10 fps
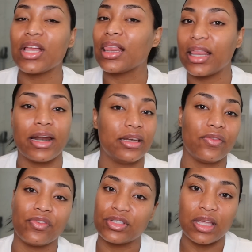a lot of
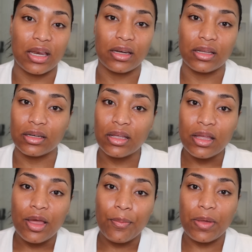different skin, and
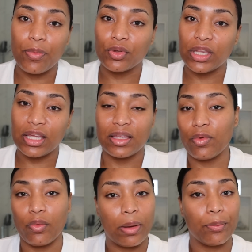people think that
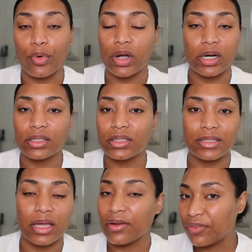we want product is
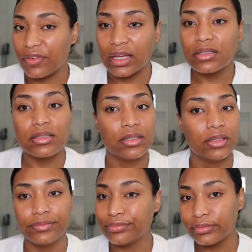gonna fix.
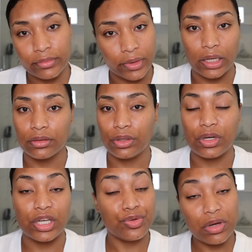No, you
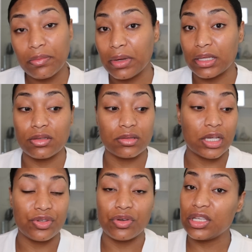need treatment.
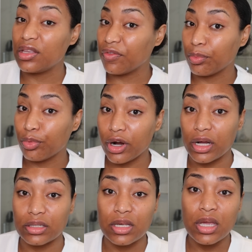Sometimes you need different
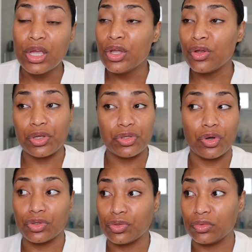products. You need to
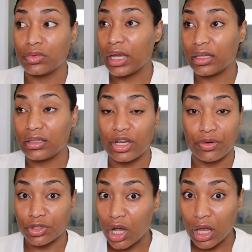go to a
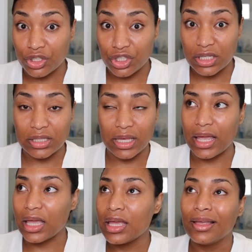dermatologist.
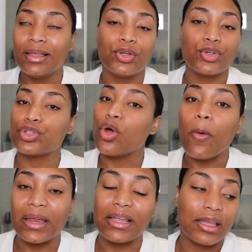Like, there's so
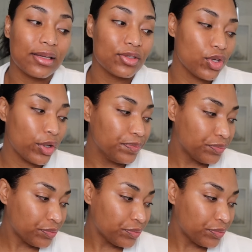many things. So